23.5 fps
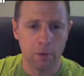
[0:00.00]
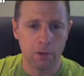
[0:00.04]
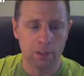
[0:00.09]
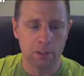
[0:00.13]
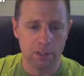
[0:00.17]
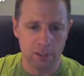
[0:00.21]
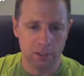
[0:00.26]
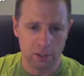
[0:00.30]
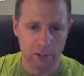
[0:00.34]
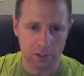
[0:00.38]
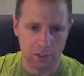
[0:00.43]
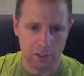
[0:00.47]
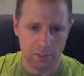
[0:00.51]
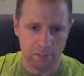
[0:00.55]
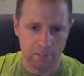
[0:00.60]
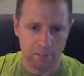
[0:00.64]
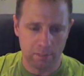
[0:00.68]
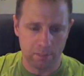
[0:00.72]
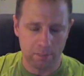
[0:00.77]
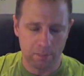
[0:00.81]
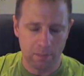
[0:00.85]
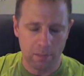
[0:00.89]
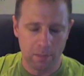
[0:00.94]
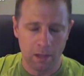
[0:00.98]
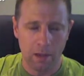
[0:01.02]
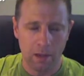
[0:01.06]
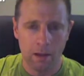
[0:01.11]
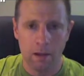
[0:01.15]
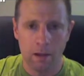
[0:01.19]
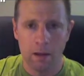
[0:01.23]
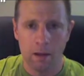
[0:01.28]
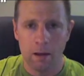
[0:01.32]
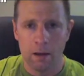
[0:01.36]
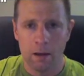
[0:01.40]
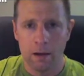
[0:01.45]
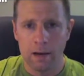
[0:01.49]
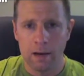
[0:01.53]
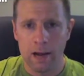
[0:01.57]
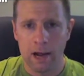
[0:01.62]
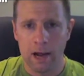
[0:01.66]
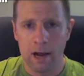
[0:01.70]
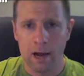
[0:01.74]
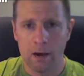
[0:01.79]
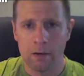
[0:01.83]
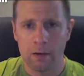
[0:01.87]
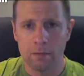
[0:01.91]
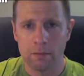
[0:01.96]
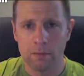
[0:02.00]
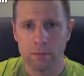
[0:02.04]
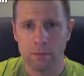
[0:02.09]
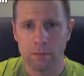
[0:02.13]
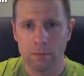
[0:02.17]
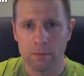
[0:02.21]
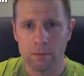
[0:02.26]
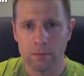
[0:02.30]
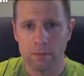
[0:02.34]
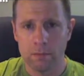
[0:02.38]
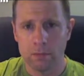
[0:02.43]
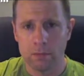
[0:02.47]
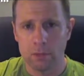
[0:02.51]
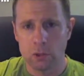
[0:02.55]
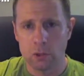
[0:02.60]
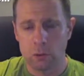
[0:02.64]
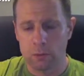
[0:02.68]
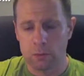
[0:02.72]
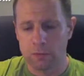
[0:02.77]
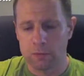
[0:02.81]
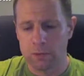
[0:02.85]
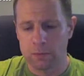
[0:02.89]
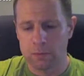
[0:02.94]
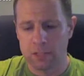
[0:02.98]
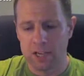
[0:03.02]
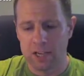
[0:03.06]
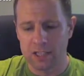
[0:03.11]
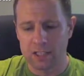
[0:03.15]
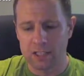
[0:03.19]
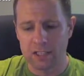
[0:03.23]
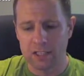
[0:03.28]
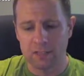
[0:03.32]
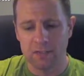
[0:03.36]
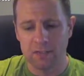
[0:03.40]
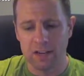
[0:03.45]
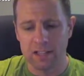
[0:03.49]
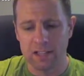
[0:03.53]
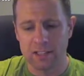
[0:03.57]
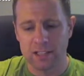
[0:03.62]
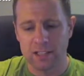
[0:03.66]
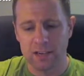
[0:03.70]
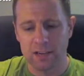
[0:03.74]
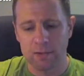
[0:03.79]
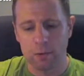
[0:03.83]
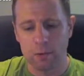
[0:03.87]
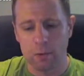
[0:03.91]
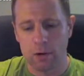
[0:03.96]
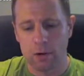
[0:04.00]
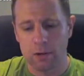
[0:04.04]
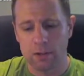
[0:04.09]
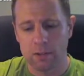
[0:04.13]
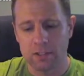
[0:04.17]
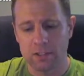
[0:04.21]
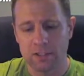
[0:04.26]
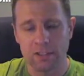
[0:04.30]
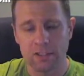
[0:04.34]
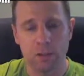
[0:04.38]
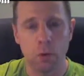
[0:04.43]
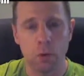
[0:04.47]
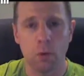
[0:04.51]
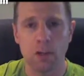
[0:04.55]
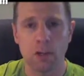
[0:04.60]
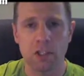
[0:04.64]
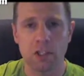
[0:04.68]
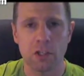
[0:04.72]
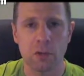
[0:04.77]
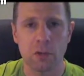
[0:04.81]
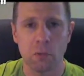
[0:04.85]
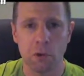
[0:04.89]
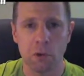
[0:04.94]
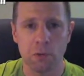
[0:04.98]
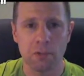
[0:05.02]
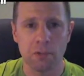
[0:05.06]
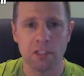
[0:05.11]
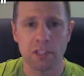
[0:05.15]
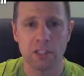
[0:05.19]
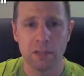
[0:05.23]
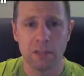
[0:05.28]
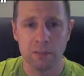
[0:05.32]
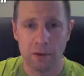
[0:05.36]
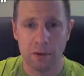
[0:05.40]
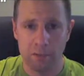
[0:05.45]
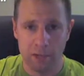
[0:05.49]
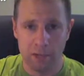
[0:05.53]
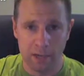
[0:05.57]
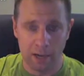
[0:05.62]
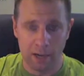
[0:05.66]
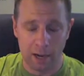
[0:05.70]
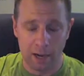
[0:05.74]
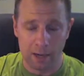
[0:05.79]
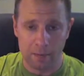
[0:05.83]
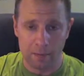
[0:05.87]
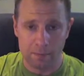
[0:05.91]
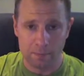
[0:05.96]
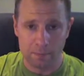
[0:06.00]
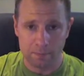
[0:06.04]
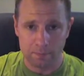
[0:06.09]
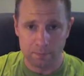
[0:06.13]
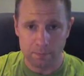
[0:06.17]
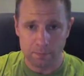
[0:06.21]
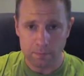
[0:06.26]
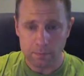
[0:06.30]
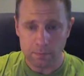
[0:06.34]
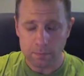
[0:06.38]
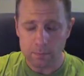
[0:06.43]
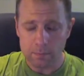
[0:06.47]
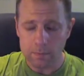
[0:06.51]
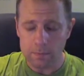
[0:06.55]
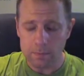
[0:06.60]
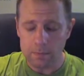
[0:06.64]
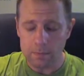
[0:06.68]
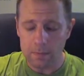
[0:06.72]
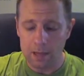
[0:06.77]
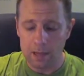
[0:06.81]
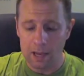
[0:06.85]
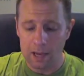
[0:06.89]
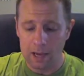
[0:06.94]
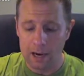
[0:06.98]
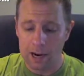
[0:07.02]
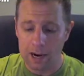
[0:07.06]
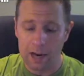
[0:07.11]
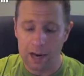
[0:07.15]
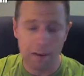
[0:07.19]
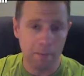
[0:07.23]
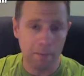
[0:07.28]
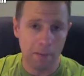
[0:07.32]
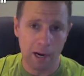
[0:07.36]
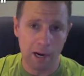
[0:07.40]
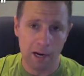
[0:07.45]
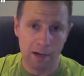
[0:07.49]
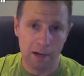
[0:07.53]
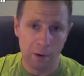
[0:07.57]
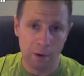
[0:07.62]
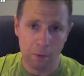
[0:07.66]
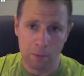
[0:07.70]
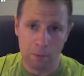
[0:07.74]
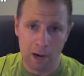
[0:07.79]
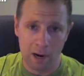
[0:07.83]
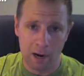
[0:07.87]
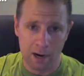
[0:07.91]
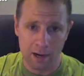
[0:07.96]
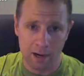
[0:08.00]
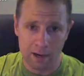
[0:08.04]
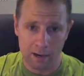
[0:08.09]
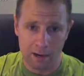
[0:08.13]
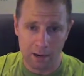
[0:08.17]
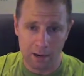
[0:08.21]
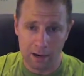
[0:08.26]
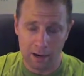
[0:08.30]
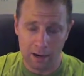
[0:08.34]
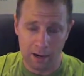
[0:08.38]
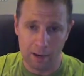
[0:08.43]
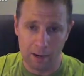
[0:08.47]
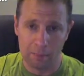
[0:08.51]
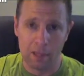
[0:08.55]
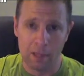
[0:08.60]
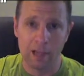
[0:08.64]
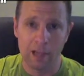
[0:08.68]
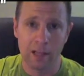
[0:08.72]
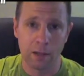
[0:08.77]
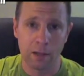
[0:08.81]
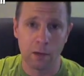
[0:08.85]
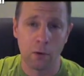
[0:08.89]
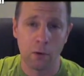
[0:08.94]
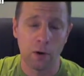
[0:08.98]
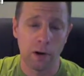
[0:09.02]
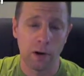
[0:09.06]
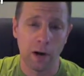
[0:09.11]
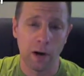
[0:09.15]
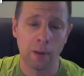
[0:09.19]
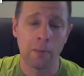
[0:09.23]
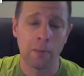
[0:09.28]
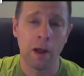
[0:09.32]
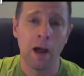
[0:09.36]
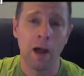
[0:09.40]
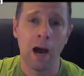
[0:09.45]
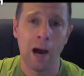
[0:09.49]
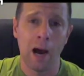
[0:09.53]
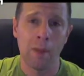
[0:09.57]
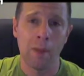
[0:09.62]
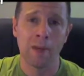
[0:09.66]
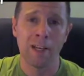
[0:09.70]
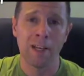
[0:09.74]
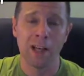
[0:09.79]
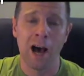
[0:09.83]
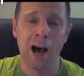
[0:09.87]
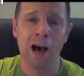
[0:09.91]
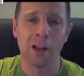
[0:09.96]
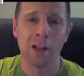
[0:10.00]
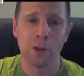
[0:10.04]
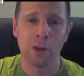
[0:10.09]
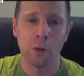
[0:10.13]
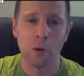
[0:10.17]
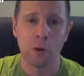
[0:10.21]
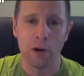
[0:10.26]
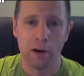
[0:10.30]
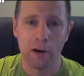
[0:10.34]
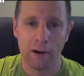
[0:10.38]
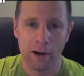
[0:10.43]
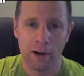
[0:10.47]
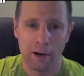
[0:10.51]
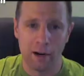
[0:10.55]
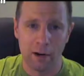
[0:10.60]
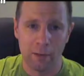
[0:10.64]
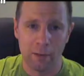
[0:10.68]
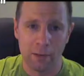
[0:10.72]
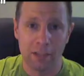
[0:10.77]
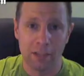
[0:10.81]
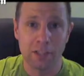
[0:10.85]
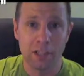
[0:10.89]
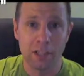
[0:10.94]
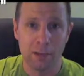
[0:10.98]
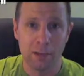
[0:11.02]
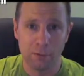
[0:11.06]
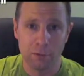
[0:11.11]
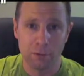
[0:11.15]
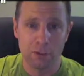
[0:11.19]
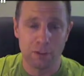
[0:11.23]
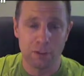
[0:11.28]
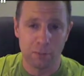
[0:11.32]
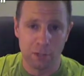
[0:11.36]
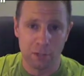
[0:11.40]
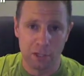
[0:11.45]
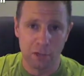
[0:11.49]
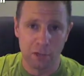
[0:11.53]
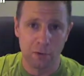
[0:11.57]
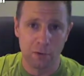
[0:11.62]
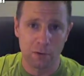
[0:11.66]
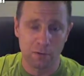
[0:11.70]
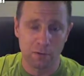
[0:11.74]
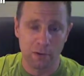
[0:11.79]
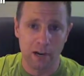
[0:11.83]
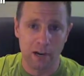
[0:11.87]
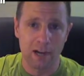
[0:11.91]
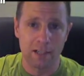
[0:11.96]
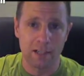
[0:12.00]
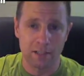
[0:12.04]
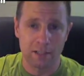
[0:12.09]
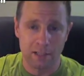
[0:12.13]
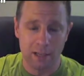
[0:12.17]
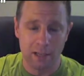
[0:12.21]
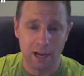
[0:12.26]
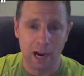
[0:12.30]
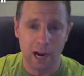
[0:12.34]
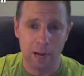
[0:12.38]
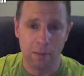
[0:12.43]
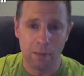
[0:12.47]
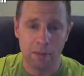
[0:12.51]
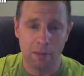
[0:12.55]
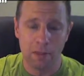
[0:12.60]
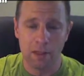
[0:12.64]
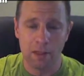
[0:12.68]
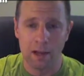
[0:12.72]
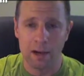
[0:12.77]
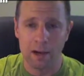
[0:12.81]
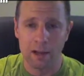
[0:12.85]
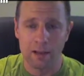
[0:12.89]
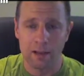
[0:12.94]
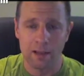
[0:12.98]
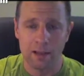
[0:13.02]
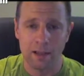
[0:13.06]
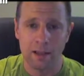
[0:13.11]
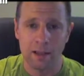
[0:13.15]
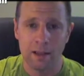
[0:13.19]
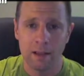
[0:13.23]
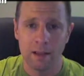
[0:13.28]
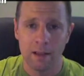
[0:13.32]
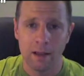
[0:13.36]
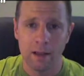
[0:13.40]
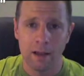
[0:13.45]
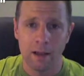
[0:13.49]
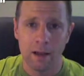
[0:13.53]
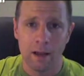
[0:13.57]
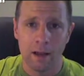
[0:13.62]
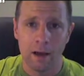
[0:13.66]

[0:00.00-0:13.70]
a film audition? Now, Short Film Texas fans everywhere, this is a question we receive every day. And I am by no mind, I'm like a lawyer, I'm a non-lawyer here about to give you some legal advice, hypothetically.